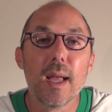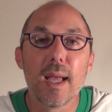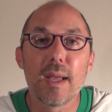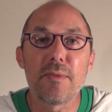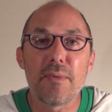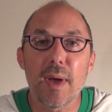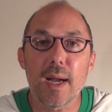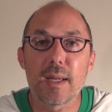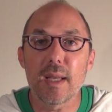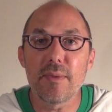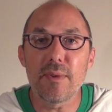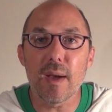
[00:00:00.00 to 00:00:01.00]
In
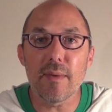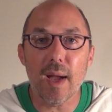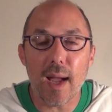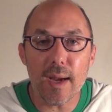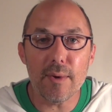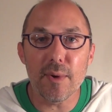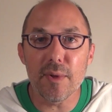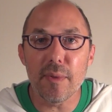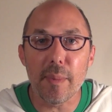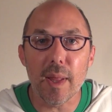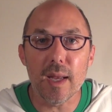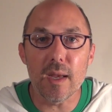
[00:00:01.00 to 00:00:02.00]
fact, if you have a high growth
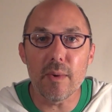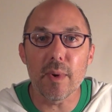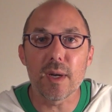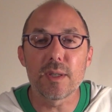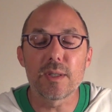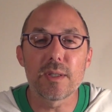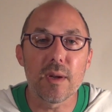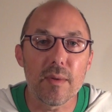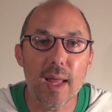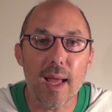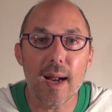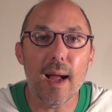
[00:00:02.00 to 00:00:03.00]
plan and you want to show
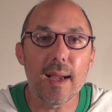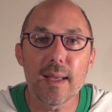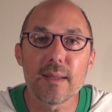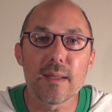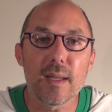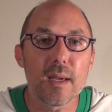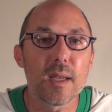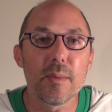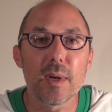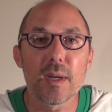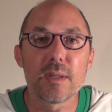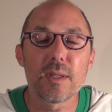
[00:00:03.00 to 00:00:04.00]
that hockey stick, you
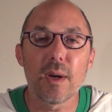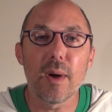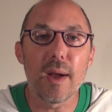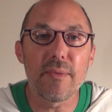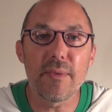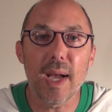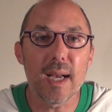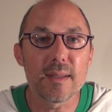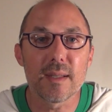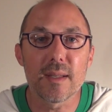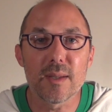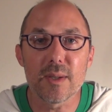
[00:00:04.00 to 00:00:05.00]
want to show how fast
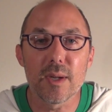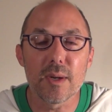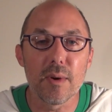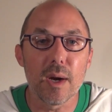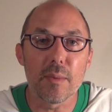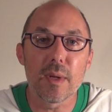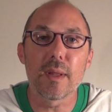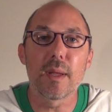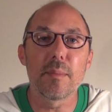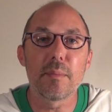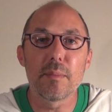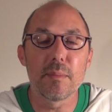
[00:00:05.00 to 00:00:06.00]
this is going to grow, well
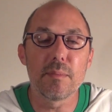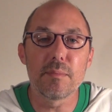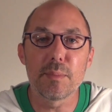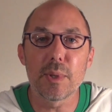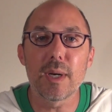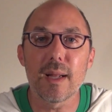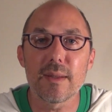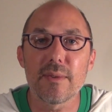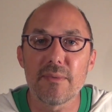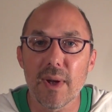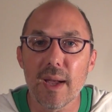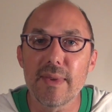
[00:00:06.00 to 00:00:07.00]
then put it out to
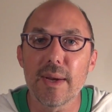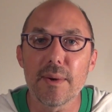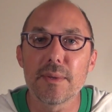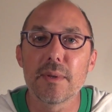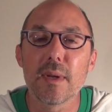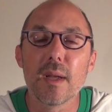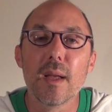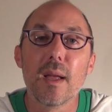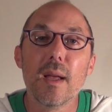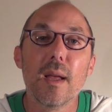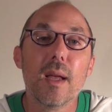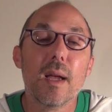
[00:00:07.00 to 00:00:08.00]
5 years,
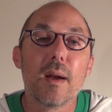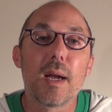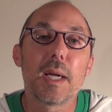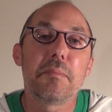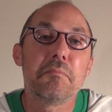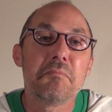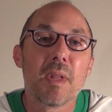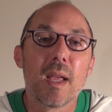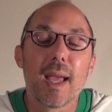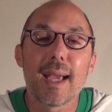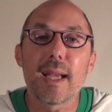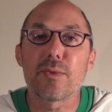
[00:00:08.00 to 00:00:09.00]
right?
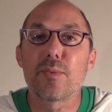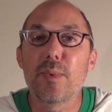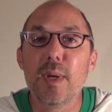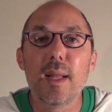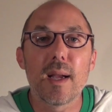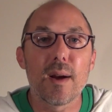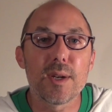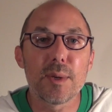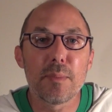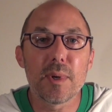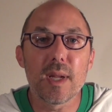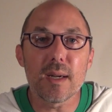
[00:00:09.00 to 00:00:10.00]
It gets really hard to
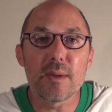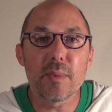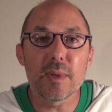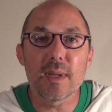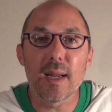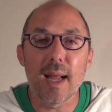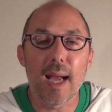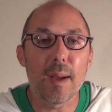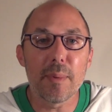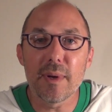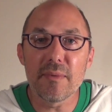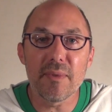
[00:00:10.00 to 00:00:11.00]
predict what's going to
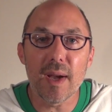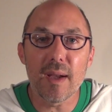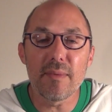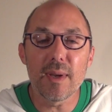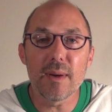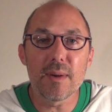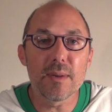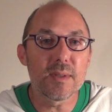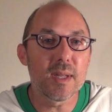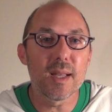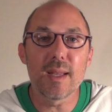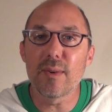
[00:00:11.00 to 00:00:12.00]
happen in 5 years.
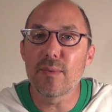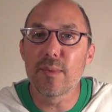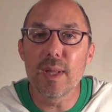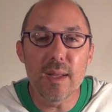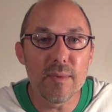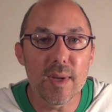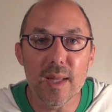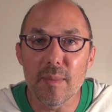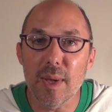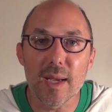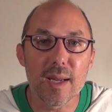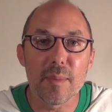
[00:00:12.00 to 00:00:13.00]
You're really
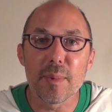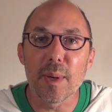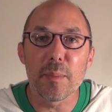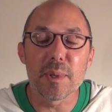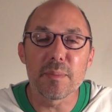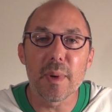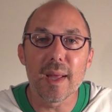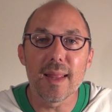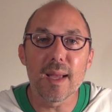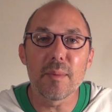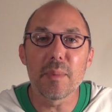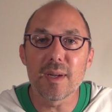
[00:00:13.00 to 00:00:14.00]
making up numbers by
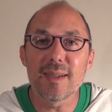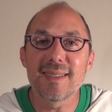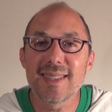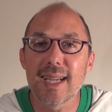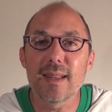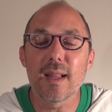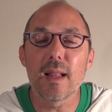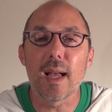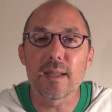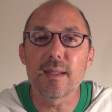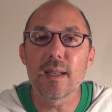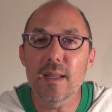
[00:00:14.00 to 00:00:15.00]
then, but
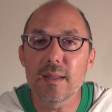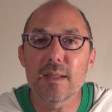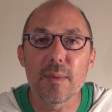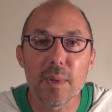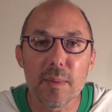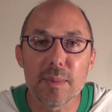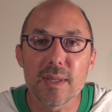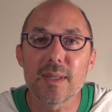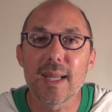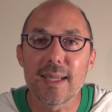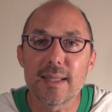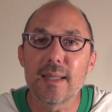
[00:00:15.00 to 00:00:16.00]
nonetheless, sometimes it's
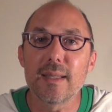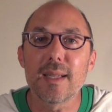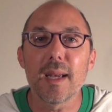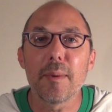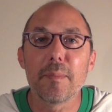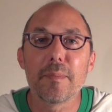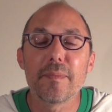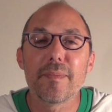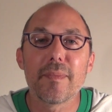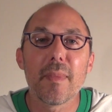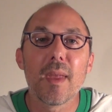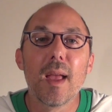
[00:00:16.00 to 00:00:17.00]
nice to see.
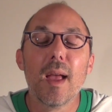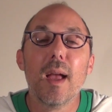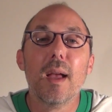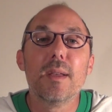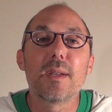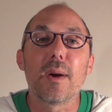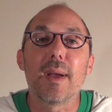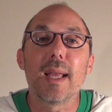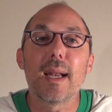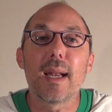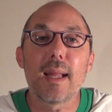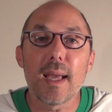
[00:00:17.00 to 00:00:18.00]
So
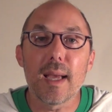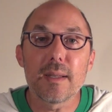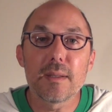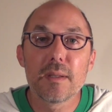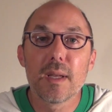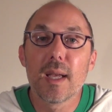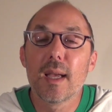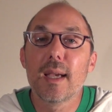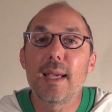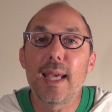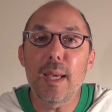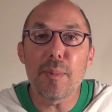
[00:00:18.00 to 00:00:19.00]
in any case,
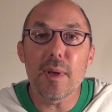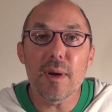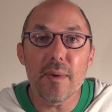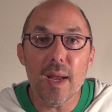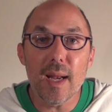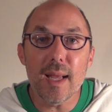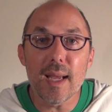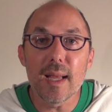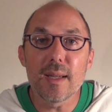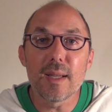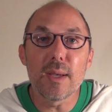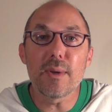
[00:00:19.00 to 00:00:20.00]
keep iterating
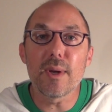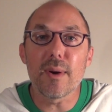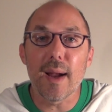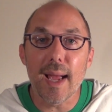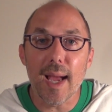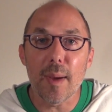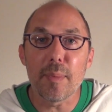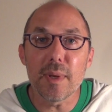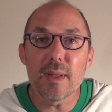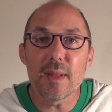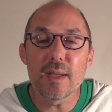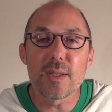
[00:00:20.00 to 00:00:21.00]
until you're happy
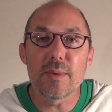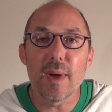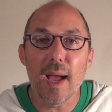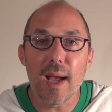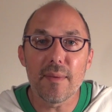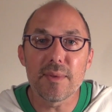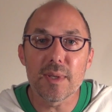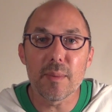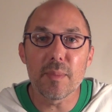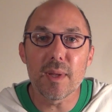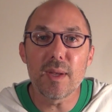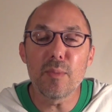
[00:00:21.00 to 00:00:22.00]
that you have
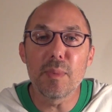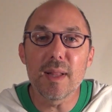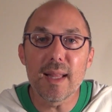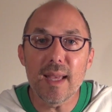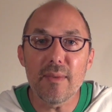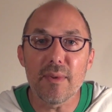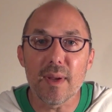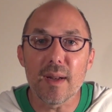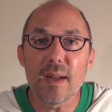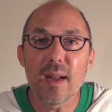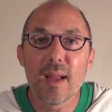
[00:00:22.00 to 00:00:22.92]
something you believe in.